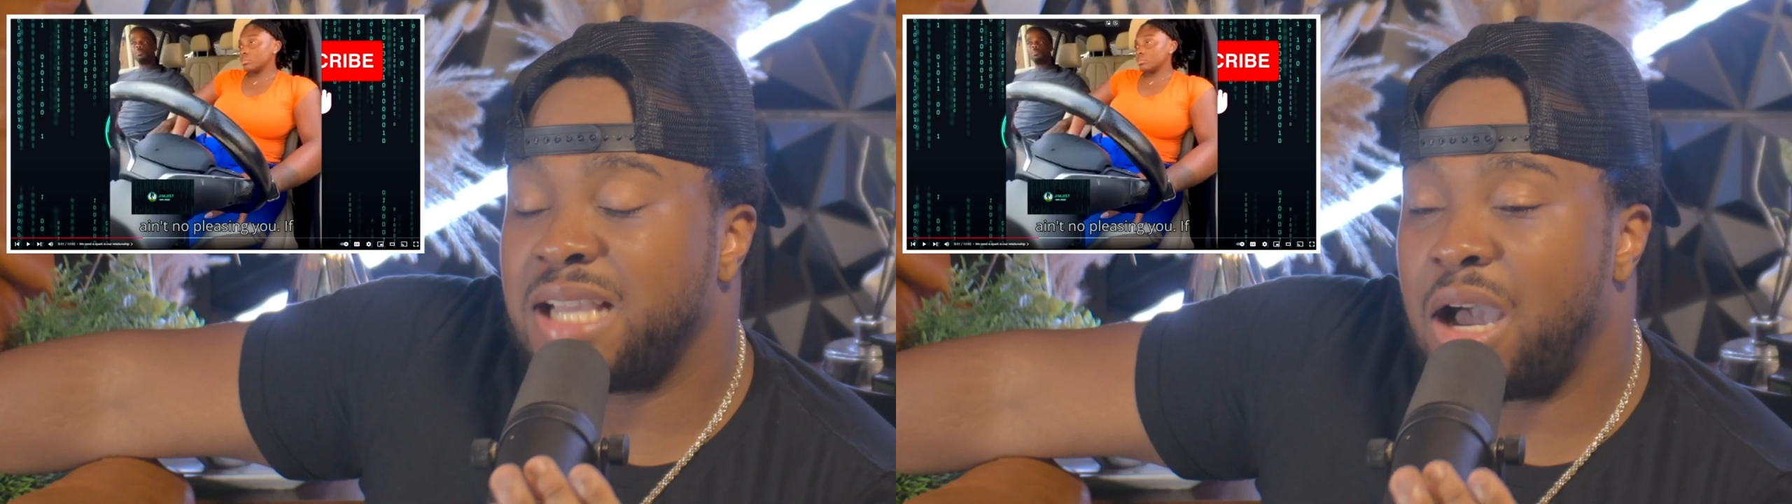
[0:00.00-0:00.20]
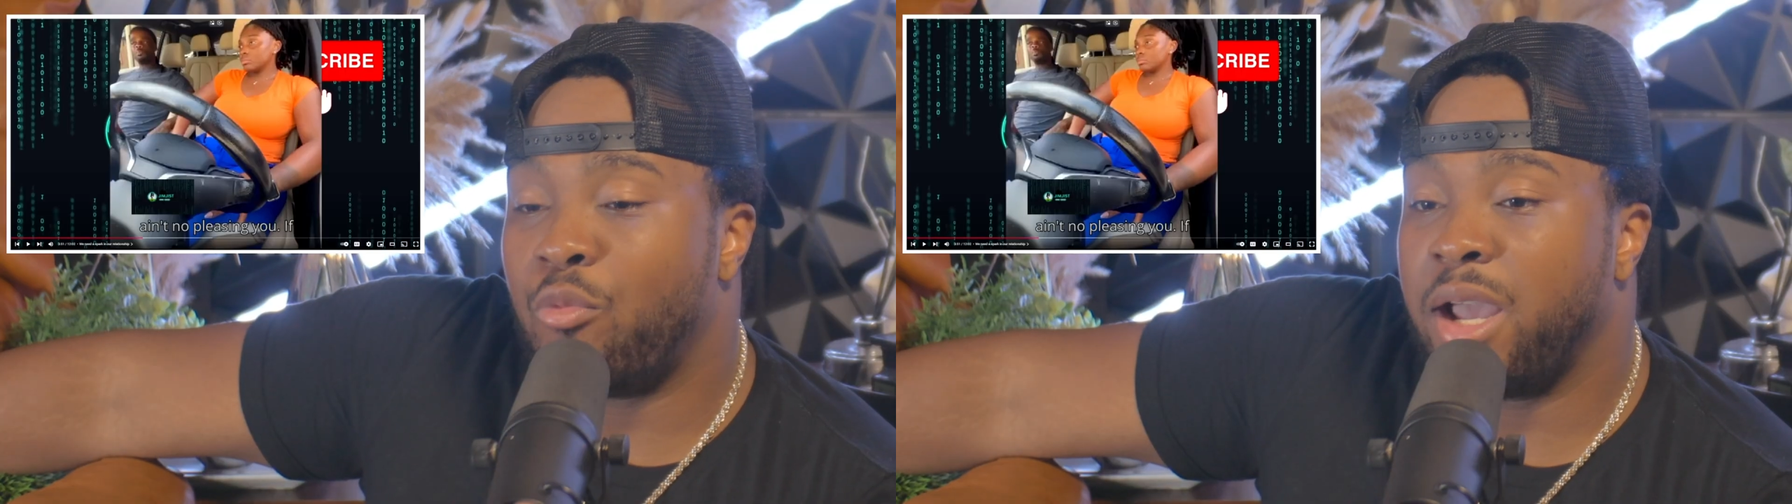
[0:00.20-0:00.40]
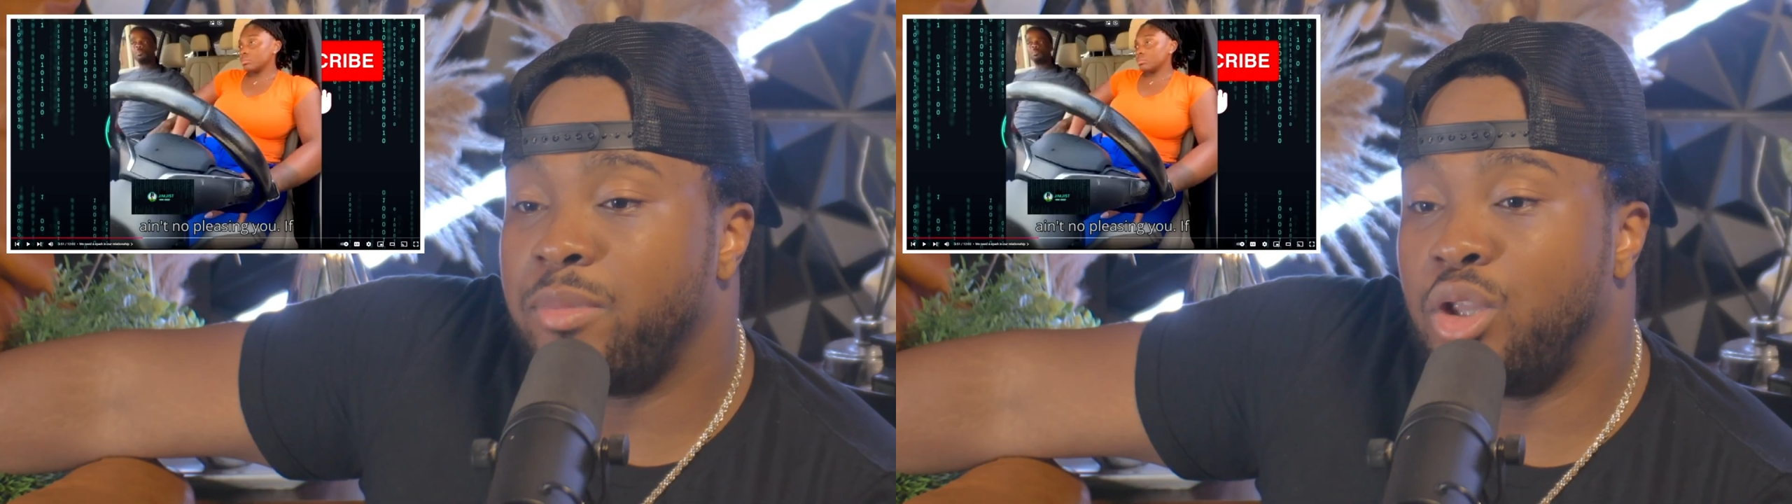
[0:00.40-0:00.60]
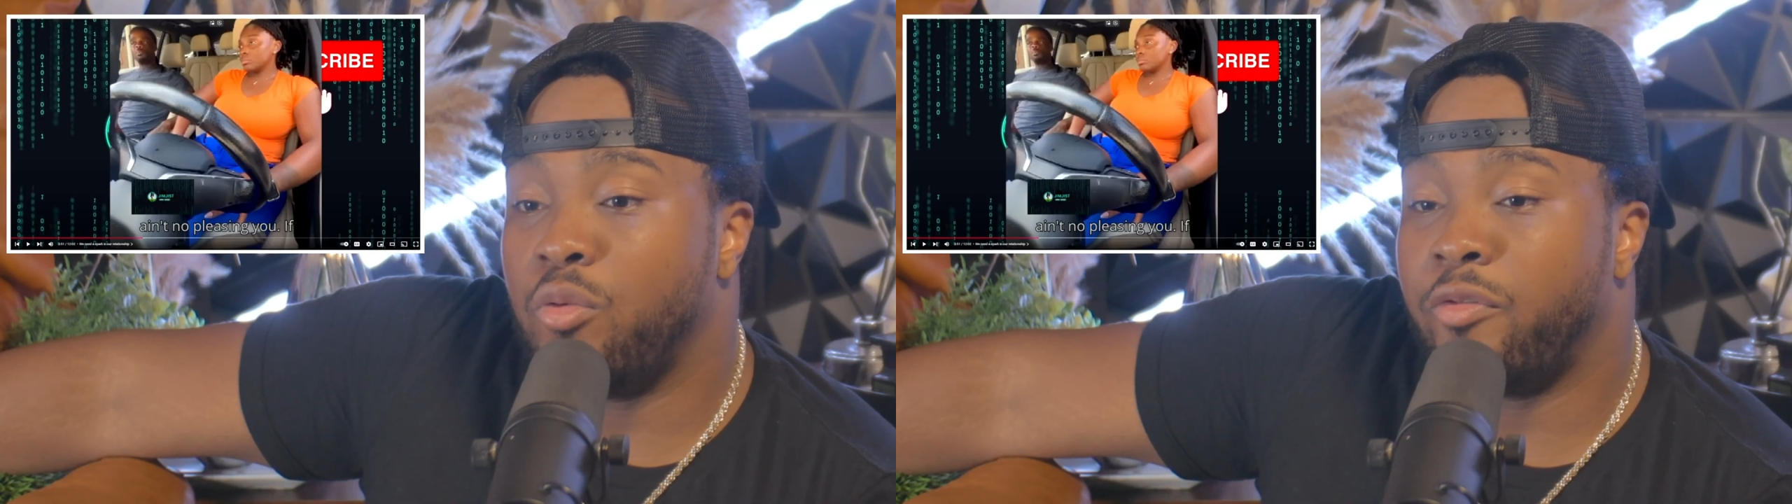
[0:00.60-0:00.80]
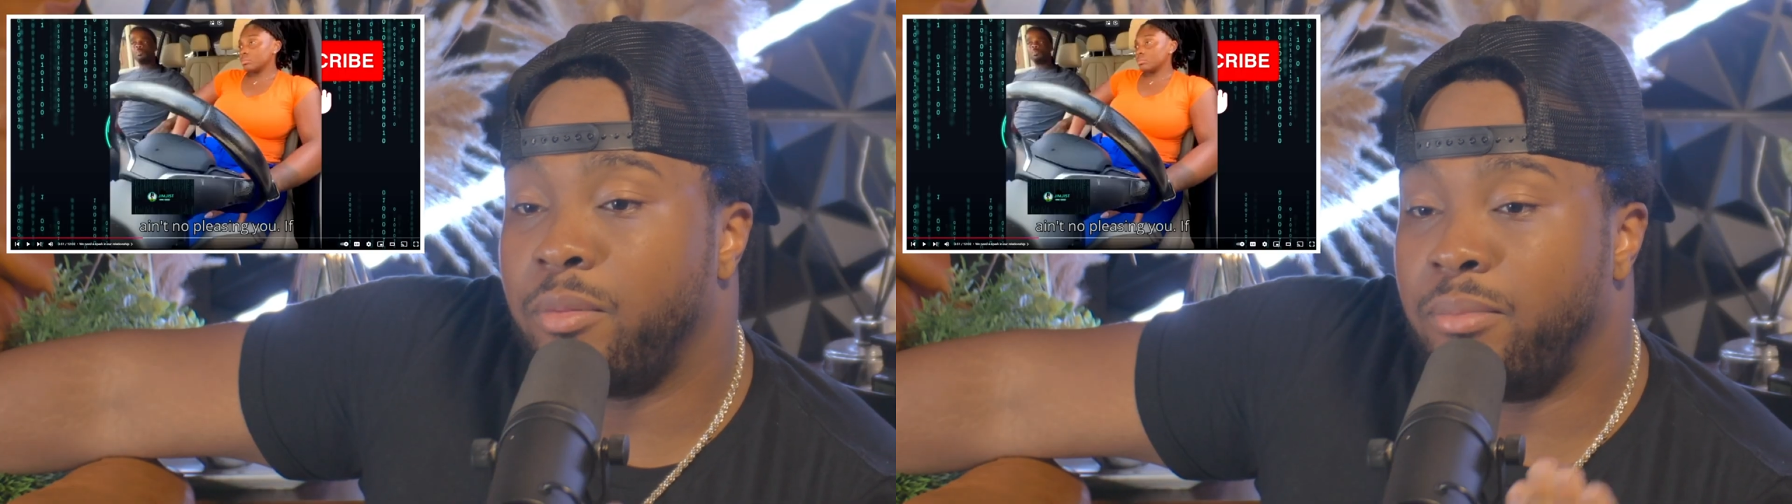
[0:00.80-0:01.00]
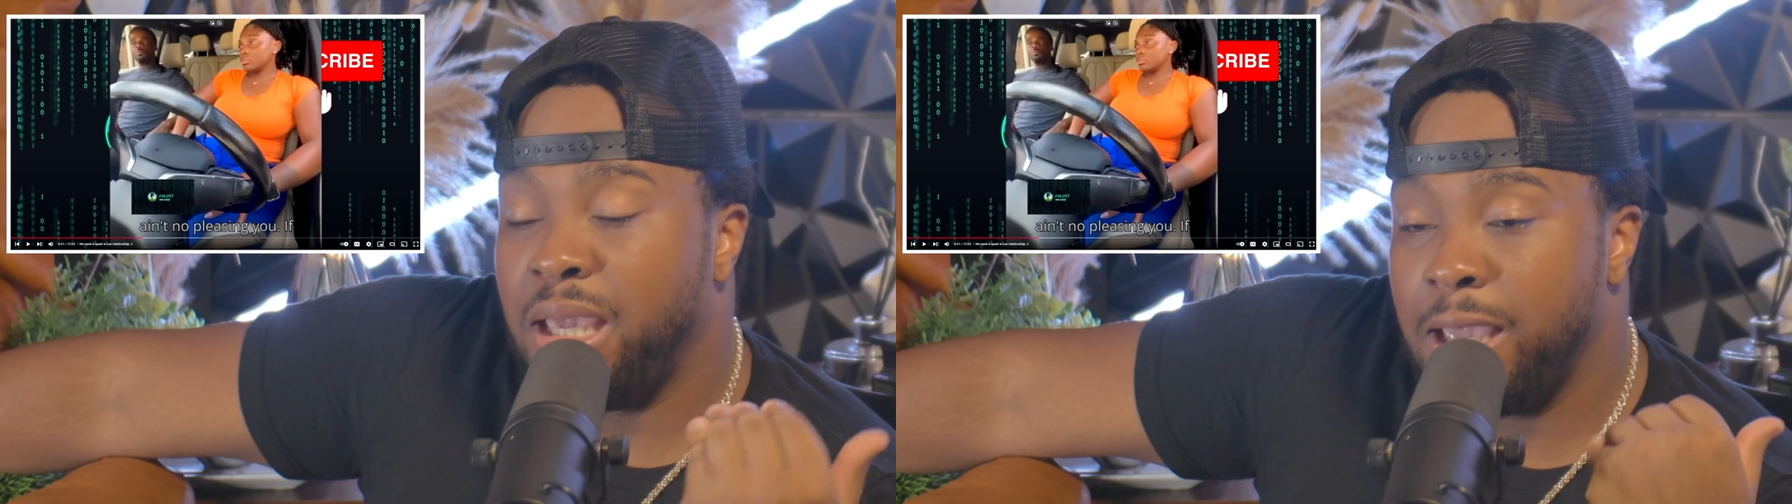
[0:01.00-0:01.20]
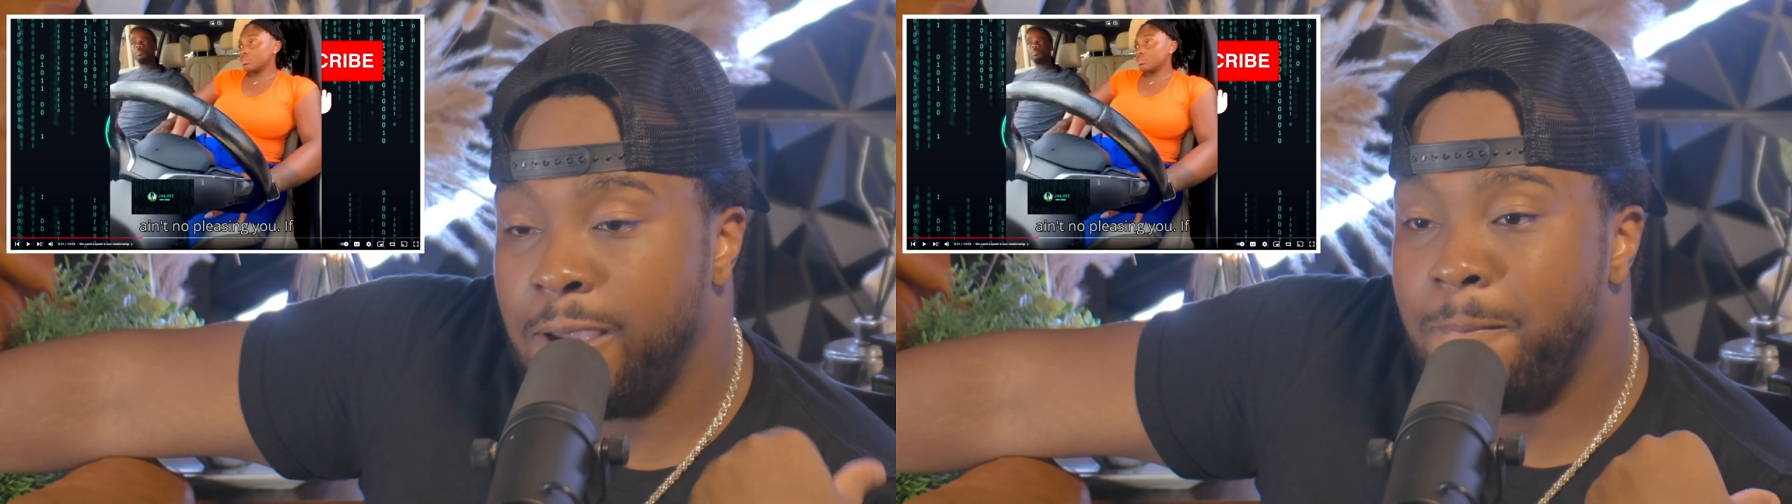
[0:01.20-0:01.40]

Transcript: I want him to do for me,